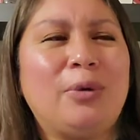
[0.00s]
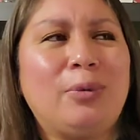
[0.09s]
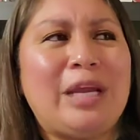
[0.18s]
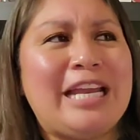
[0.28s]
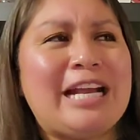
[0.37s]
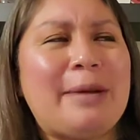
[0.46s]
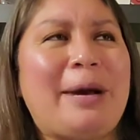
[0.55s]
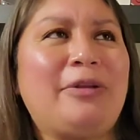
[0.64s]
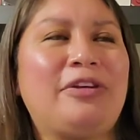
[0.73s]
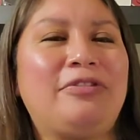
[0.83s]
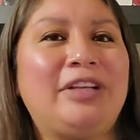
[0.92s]
Reading
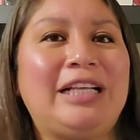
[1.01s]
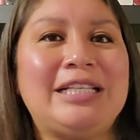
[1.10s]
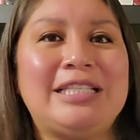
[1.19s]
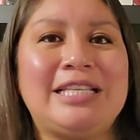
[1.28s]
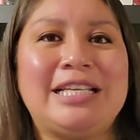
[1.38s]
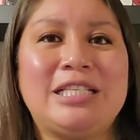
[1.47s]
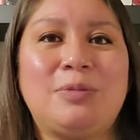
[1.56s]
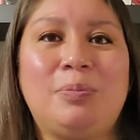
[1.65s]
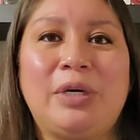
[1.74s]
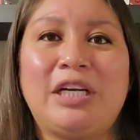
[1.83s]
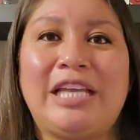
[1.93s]
about the villains in this
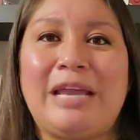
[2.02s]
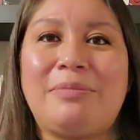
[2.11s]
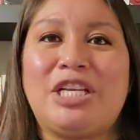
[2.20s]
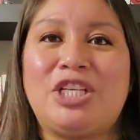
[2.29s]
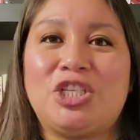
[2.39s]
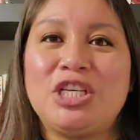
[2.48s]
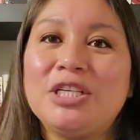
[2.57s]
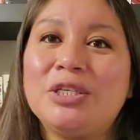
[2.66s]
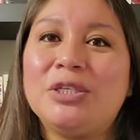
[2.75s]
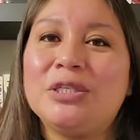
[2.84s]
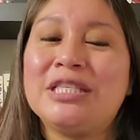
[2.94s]
book gave me
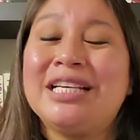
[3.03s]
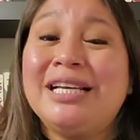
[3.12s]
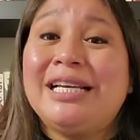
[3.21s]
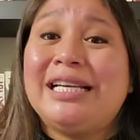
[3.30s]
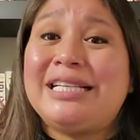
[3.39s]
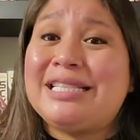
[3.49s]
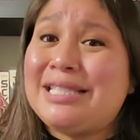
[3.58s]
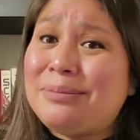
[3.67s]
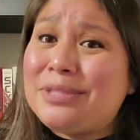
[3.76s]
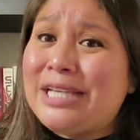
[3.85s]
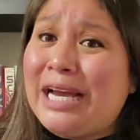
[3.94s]
chills. It
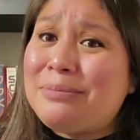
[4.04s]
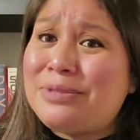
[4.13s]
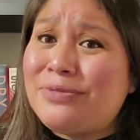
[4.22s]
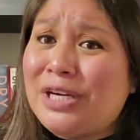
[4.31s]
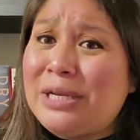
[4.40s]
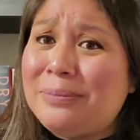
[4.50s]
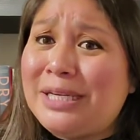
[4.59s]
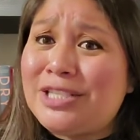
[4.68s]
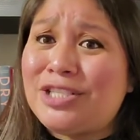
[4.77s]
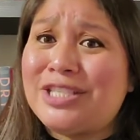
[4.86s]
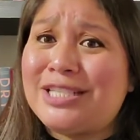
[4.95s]
sometimes very
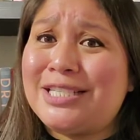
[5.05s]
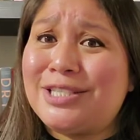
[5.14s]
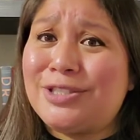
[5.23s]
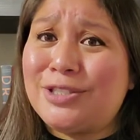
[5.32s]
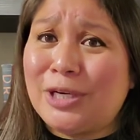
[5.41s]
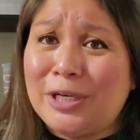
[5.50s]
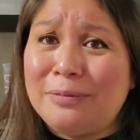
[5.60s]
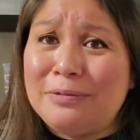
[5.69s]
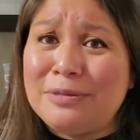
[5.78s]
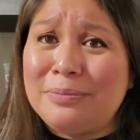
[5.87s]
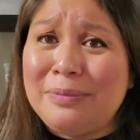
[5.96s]
much
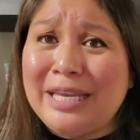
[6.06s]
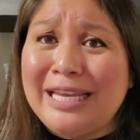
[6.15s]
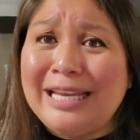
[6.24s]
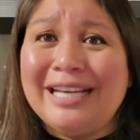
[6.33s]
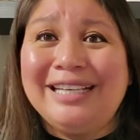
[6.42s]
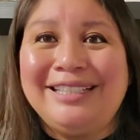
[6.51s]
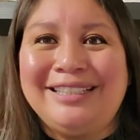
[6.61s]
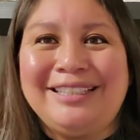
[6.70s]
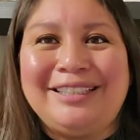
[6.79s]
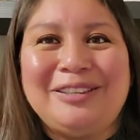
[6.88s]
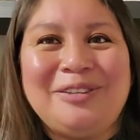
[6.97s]
disturbed me,
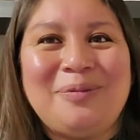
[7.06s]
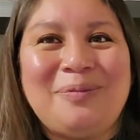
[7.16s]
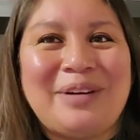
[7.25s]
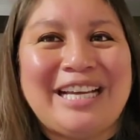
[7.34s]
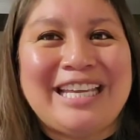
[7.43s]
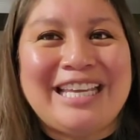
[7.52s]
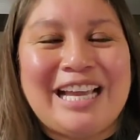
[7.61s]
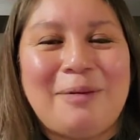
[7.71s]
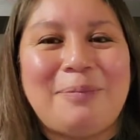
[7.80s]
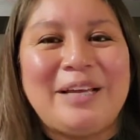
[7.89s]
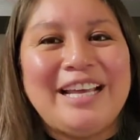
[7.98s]
but
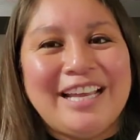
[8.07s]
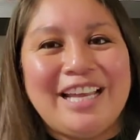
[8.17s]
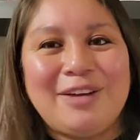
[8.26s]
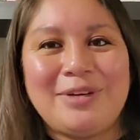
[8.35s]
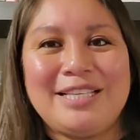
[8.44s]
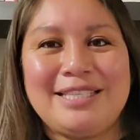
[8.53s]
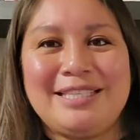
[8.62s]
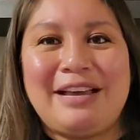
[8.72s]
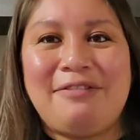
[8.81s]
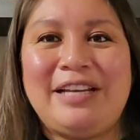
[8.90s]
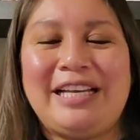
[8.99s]
yep, it was
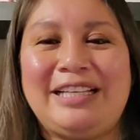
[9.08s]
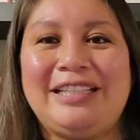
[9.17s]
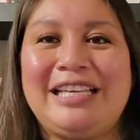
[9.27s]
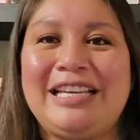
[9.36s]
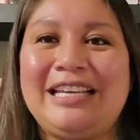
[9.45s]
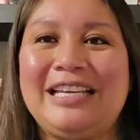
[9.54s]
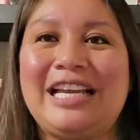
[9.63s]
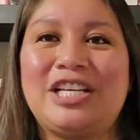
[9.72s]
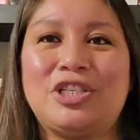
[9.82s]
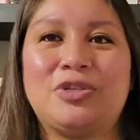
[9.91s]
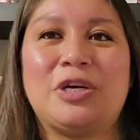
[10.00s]
definitely
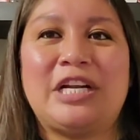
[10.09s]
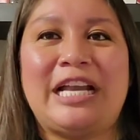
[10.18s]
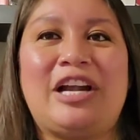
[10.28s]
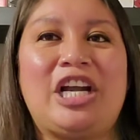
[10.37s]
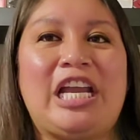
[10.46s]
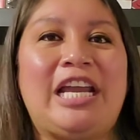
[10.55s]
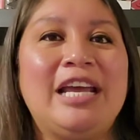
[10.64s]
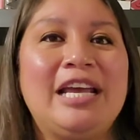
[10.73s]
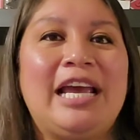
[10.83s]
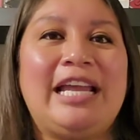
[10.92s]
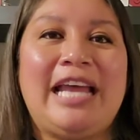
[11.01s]
extraordinary,
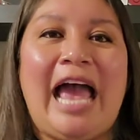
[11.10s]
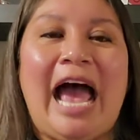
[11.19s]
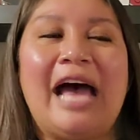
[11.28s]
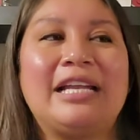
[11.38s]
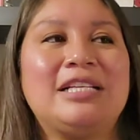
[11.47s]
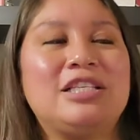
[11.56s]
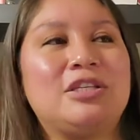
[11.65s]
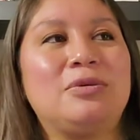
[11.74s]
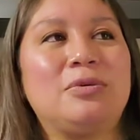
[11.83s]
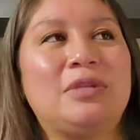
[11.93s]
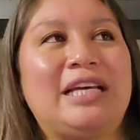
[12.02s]
and it added
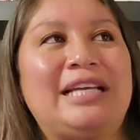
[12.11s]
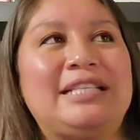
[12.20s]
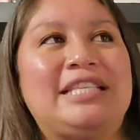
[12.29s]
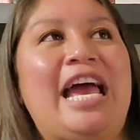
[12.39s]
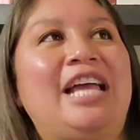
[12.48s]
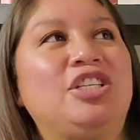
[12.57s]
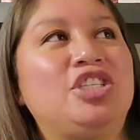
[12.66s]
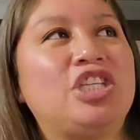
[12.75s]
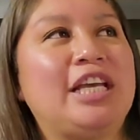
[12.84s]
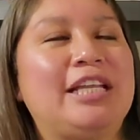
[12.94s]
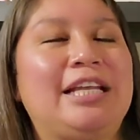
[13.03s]
to the
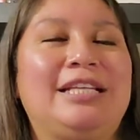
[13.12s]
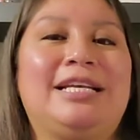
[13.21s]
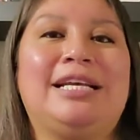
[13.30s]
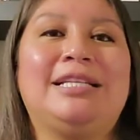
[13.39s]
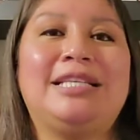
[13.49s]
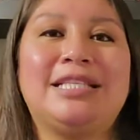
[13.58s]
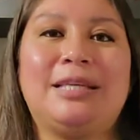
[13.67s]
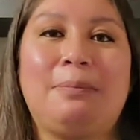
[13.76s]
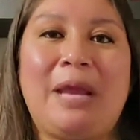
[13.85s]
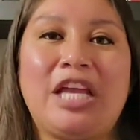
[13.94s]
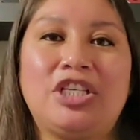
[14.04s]
intention and the
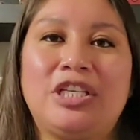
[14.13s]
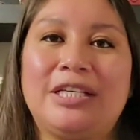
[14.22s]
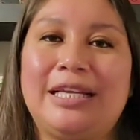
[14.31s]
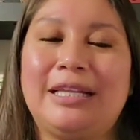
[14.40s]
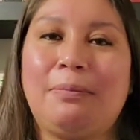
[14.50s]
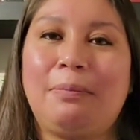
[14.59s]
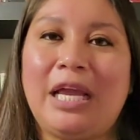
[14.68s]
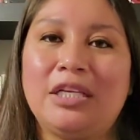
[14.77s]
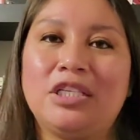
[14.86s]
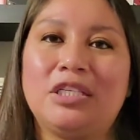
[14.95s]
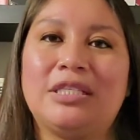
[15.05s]
anticipation in the
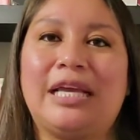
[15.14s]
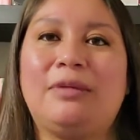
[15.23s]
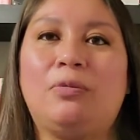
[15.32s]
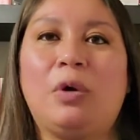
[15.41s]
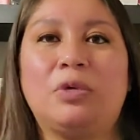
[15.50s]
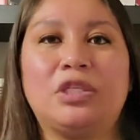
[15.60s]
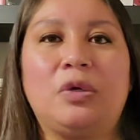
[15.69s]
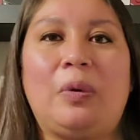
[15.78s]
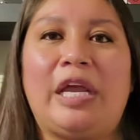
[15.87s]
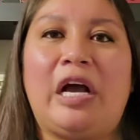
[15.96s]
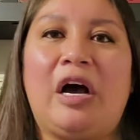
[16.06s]
pages and what was
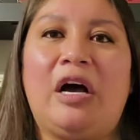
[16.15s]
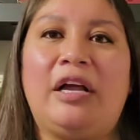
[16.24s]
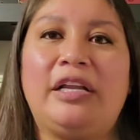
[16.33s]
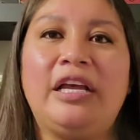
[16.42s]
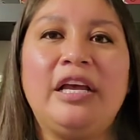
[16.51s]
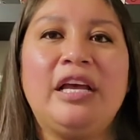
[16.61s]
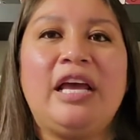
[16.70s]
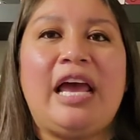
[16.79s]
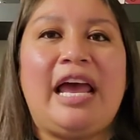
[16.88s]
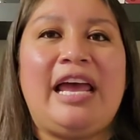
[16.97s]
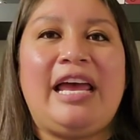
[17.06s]
going on.
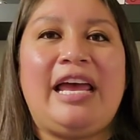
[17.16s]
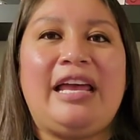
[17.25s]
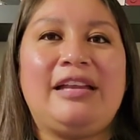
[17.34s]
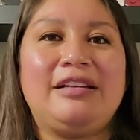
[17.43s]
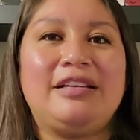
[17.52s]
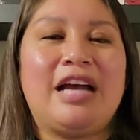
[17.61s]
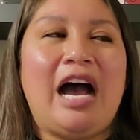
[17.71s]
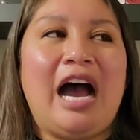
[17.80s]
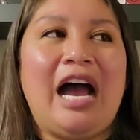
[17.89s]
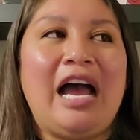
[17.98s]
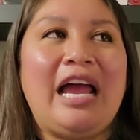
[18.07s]
And
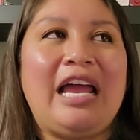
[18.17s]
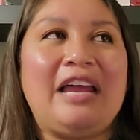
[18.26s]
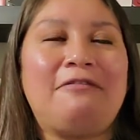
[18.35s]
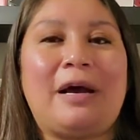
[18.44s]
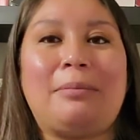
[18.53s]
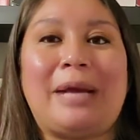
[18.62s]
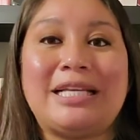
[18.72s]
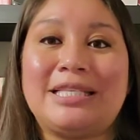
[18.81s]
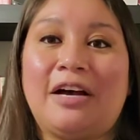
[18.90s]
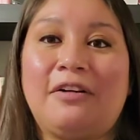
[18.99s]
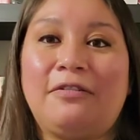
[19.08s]
I found
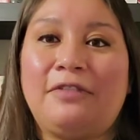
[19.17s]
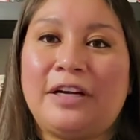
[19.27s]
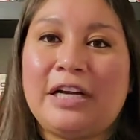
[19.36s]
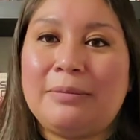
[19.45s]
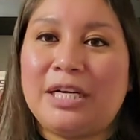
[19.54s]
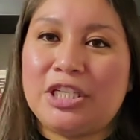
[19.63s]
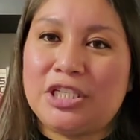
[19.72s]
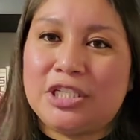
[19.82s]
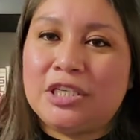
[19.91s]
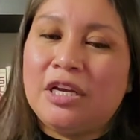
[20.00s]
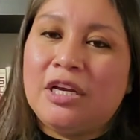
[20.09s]
myself very
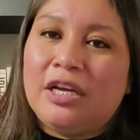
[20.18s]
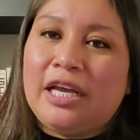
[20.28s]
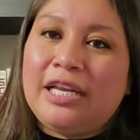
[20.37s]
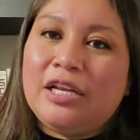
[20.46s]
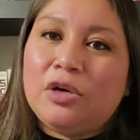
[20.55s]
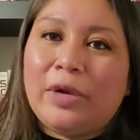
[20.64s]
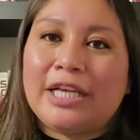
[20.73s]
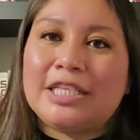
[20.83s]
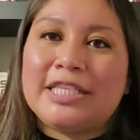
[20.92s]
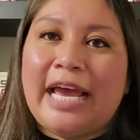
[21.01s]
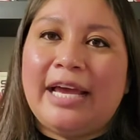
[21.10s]
much in a
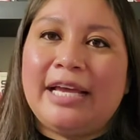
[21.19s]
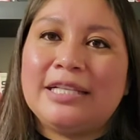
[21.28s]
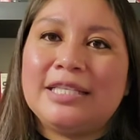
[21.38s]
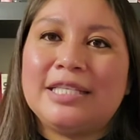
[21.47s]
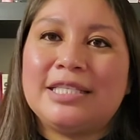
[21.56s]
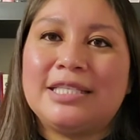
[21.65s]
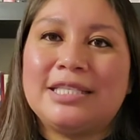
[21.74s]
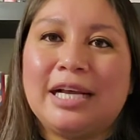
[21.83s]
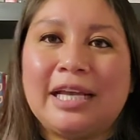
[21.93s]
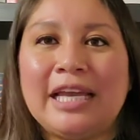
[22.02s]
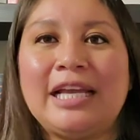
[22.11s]
quicksand,
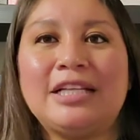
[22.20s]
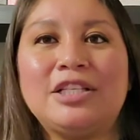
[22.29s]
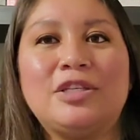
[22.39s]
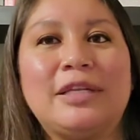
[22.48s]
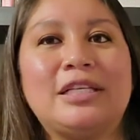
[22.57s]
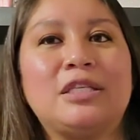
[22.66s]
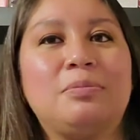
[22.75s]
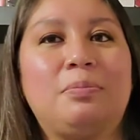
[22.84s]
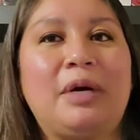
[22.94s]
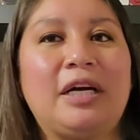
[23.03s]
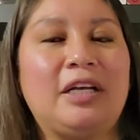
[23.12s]
sucking into this
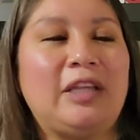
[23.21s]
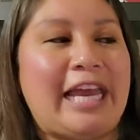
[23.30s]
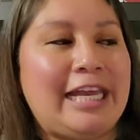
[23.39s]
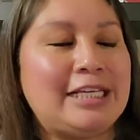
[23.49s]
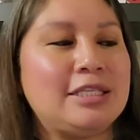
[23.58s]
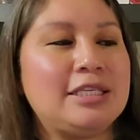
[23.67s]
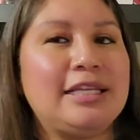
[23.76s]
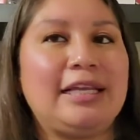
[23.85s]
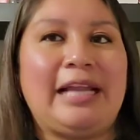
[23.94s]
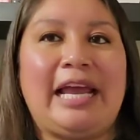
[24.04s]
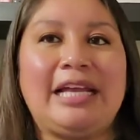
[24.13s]
book late into
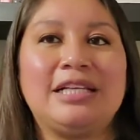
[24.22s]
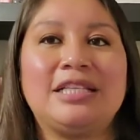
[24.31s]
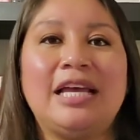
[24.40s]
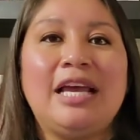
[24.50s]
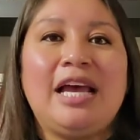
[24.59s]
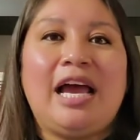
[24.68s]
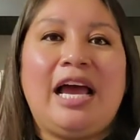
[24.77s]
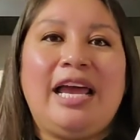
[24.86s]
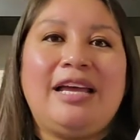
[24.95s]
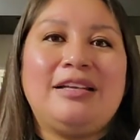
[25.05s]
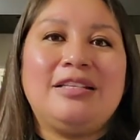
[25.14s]
the night,
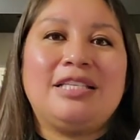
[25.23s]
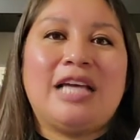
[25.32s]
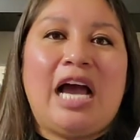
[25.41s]
and